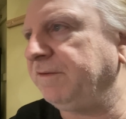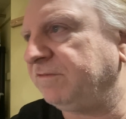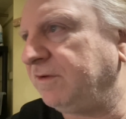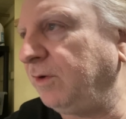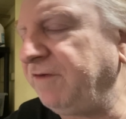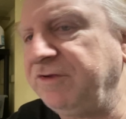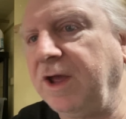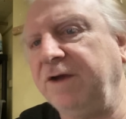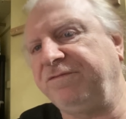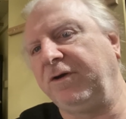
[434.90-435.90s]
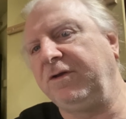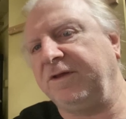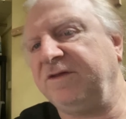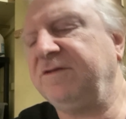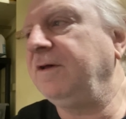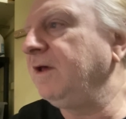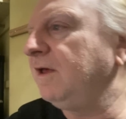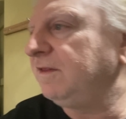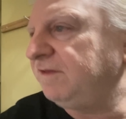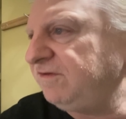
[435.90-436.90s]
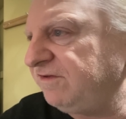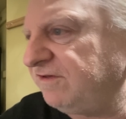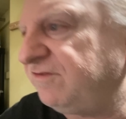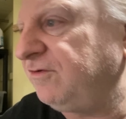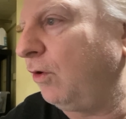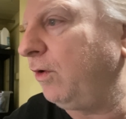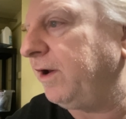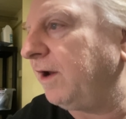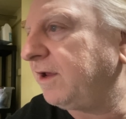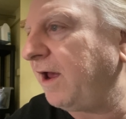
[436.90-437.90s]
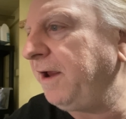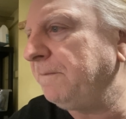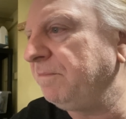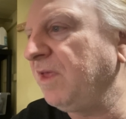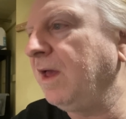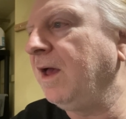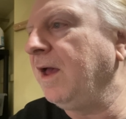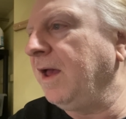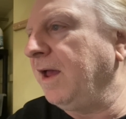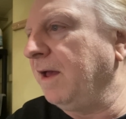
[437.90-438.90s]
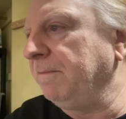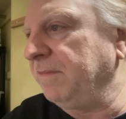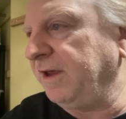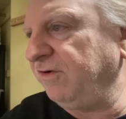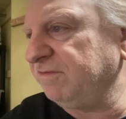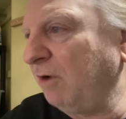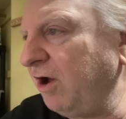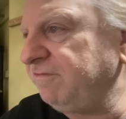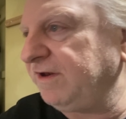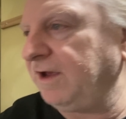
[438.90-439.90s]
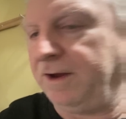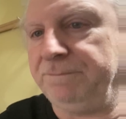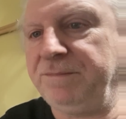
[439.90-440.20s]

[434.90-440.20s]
So we have to go through this. This is the story, okay? Here's my video.